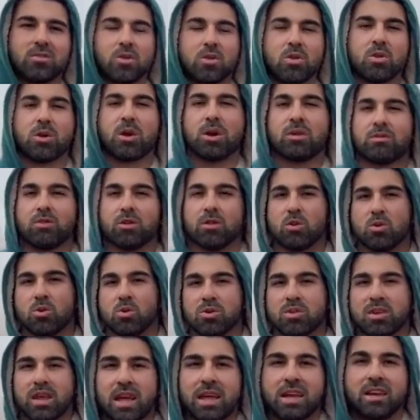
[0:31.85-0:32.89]
all you have to do
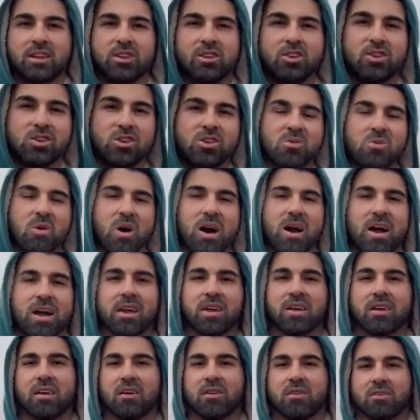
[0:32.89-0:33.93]
is add a gy,
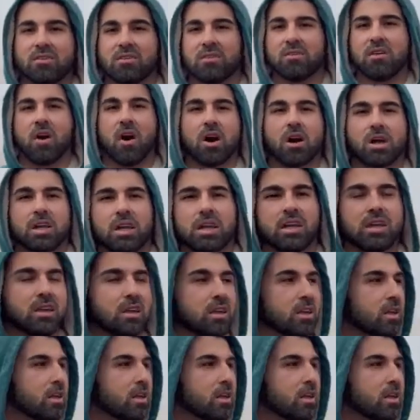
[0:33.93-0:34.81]
foggy.